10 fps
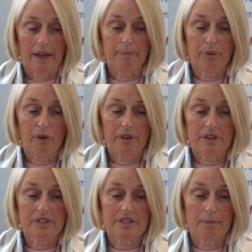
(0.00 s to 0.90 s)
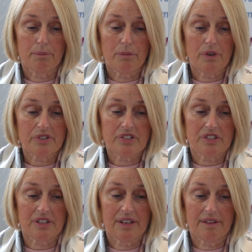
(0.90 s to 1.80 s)
Employers
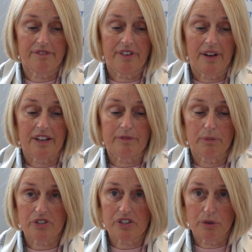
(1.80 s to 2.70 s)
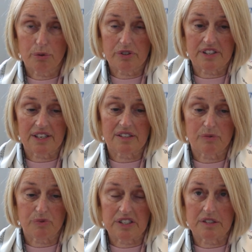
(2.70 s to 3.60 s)
must give as much notice as
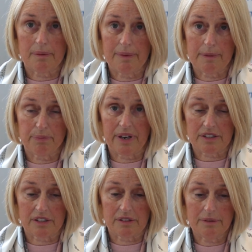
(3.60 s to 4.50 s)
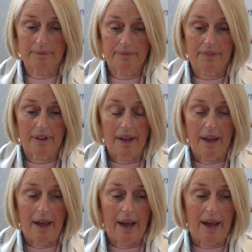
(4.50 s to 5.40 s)
is reasonably practical,
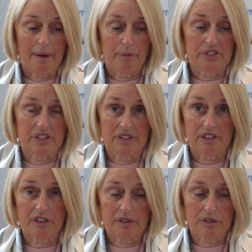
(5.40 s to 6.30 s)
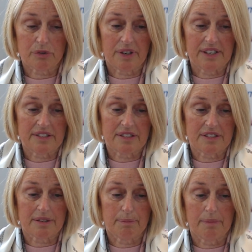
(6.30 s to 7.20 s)
which in the current
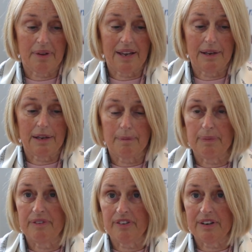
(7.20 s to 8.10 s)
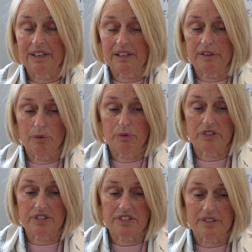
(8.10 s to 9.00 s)
crisis may be very little
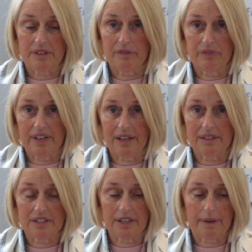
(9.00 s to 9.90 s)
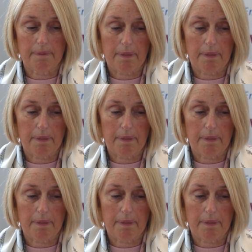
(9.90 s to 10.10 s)
notice in reality.